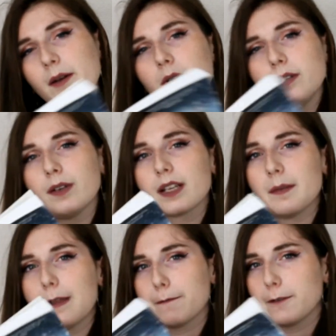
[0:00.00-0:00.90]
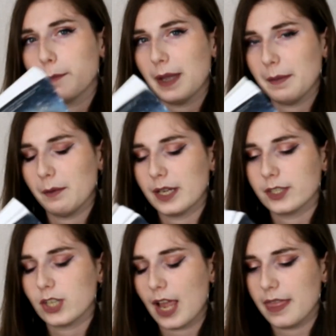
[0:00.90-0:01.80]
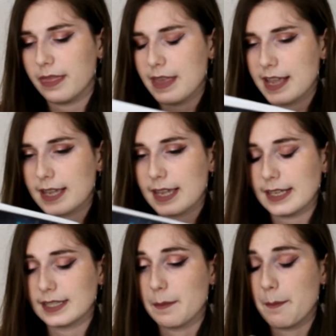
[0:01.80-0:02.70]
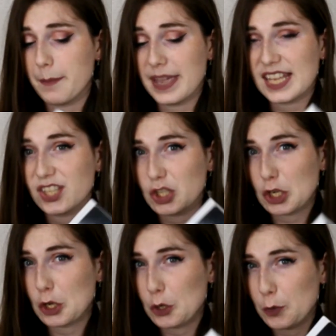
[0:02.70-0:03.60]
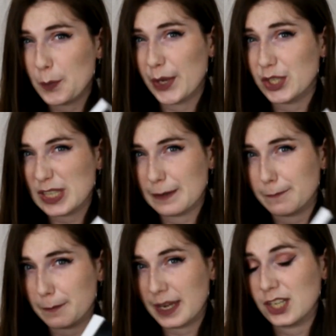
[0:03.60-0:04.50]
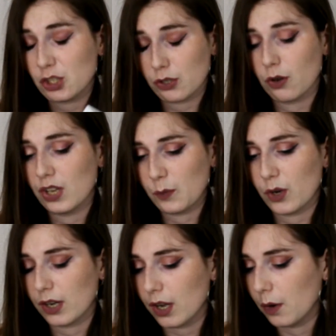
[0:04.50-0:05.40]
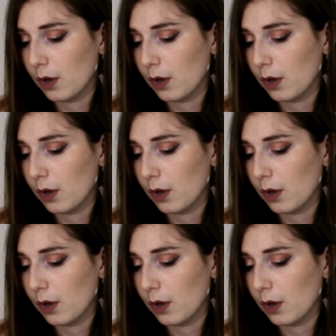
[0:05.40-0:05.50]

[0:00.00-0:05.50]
wouldn't recommend for a baby witch. I think it's a bit too much information all in one go.